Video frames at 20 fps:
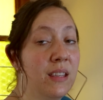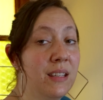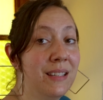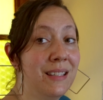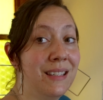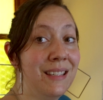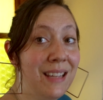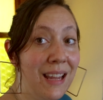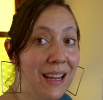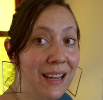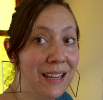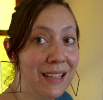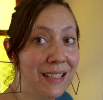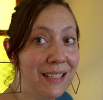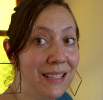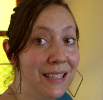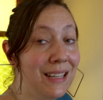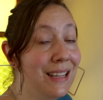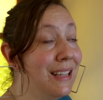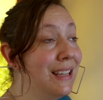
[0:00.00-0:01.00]
the
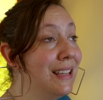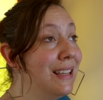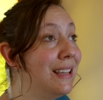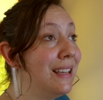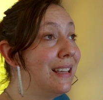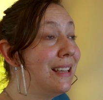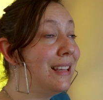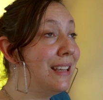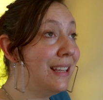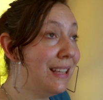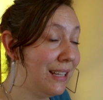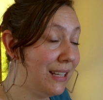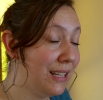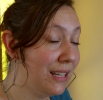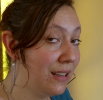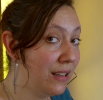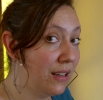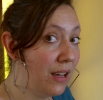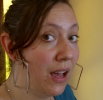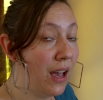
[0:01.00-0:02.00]
second
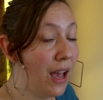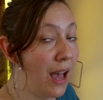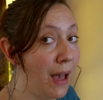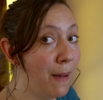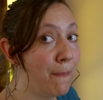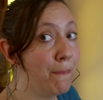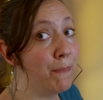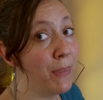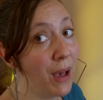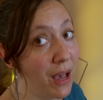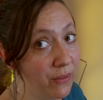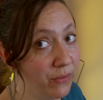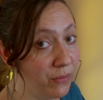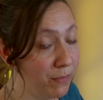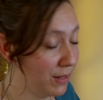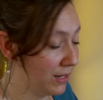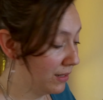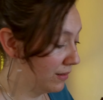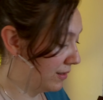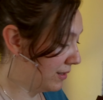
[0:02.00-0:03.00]
E above
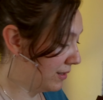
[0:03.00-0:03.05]
middle